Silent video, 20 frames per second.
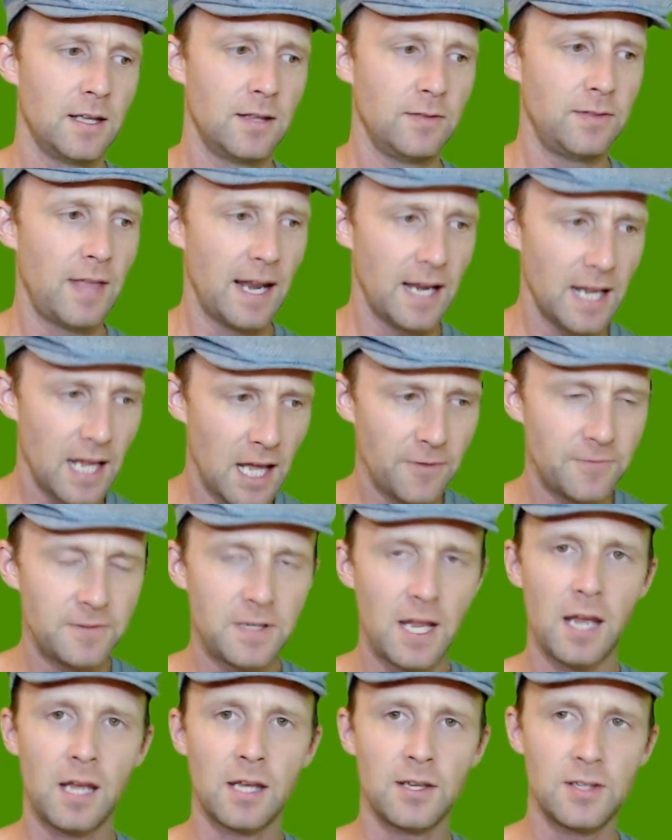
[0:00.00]
that, if
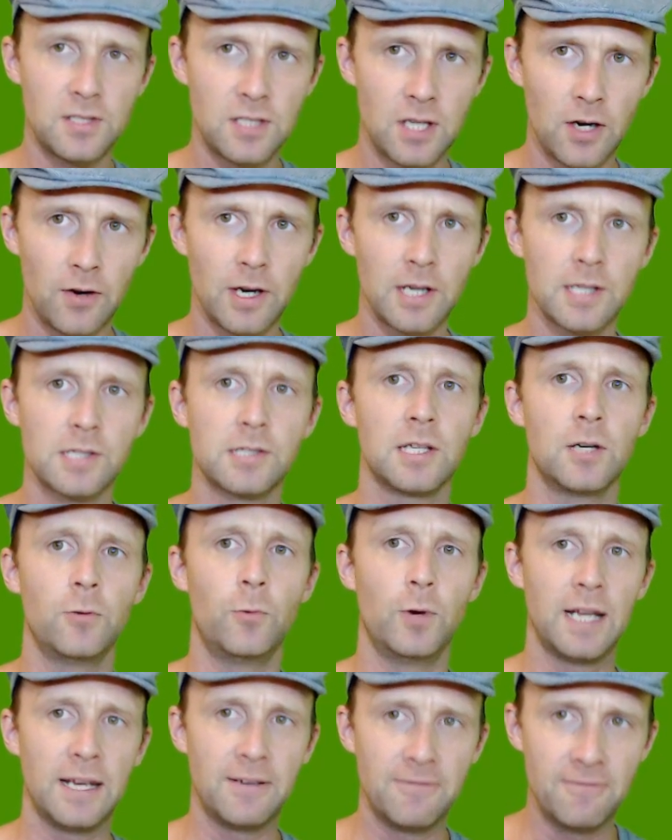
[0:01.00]
taken seriously,
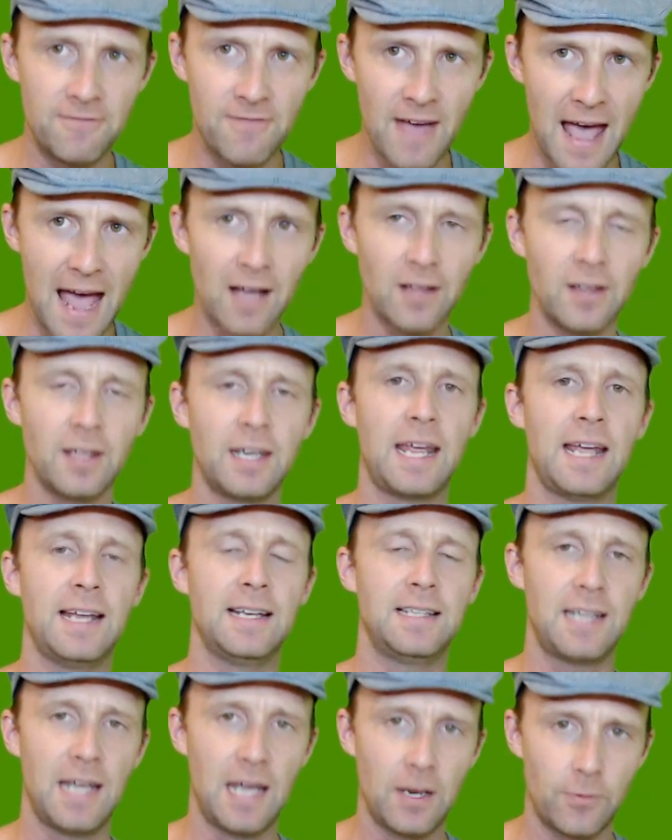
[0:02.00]
would
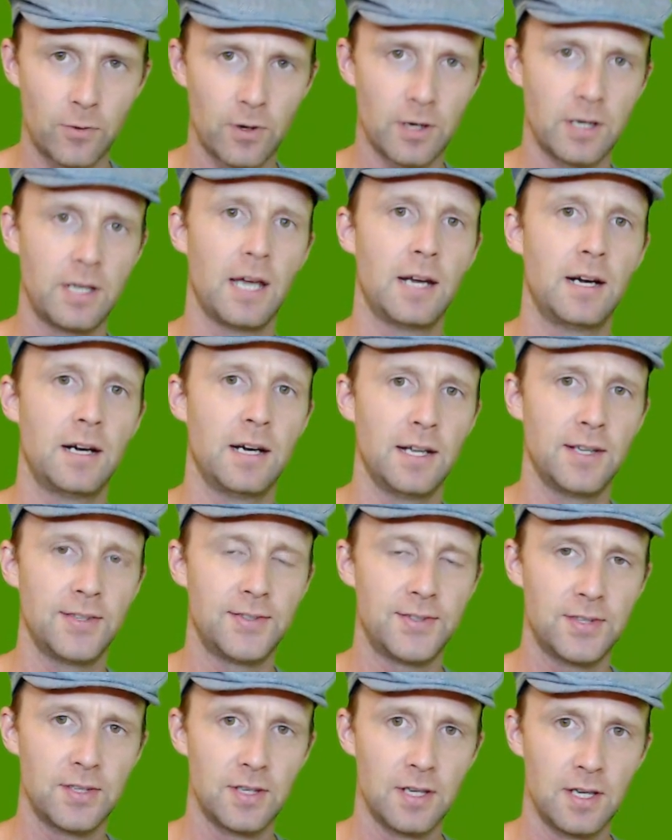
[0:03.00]
invalidate Tedward
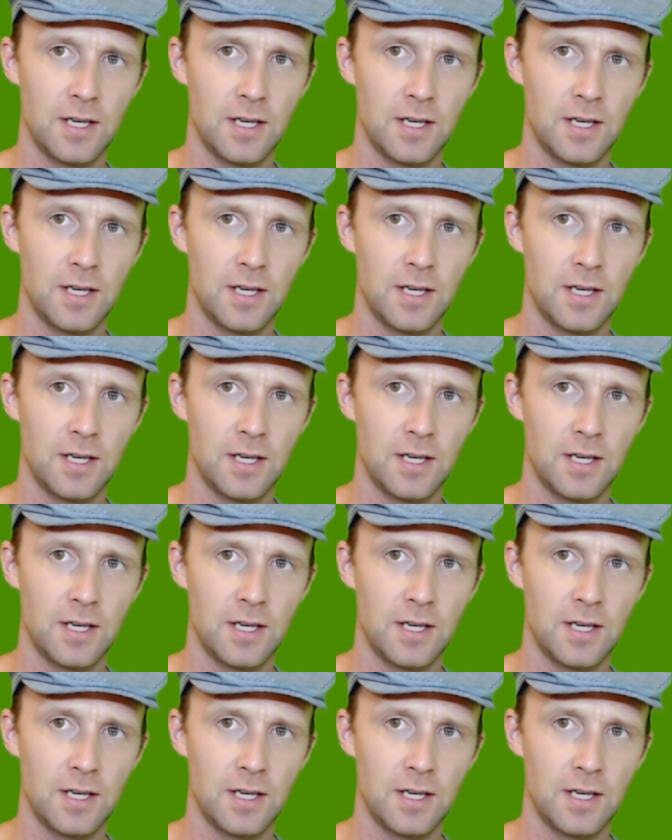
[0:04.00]
Kennedy's